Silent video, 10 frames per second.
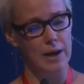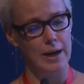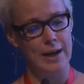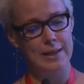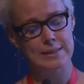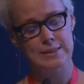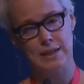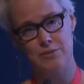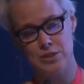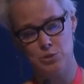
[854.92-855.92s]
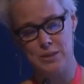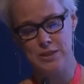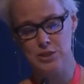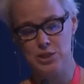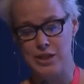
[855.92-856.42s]
And a
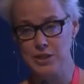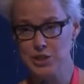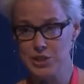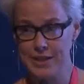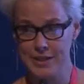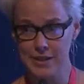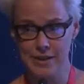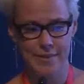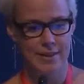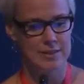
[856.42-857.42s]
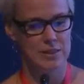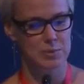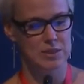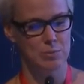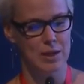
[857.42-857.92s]
fundamental challenge here, I think, is the
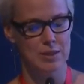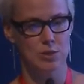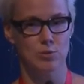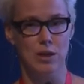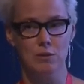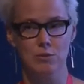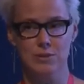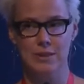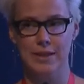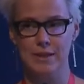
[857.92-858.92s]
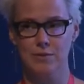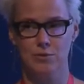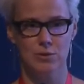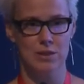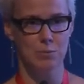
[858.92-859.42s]
possibility to download the data,
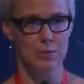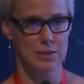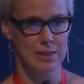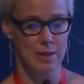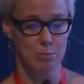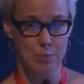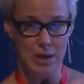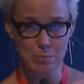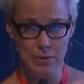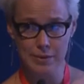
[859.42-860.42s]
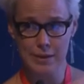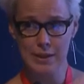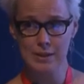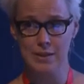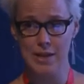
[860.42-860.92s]
for example, like a paper
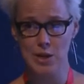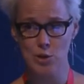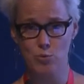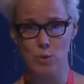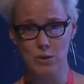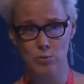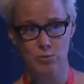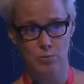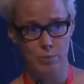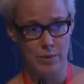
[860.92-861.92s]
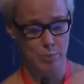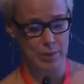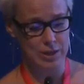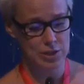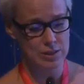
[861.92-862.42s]
diary of one of the
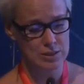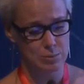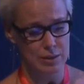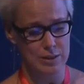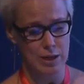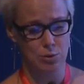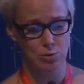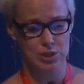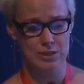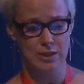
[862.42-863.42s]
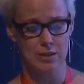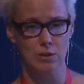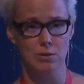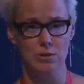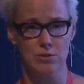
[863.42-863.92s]
patients, but now you just can
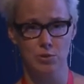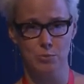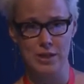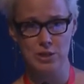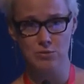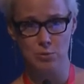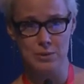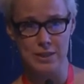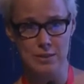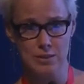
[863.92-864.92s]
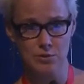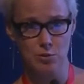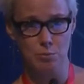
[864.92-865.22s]
download information from sensor, from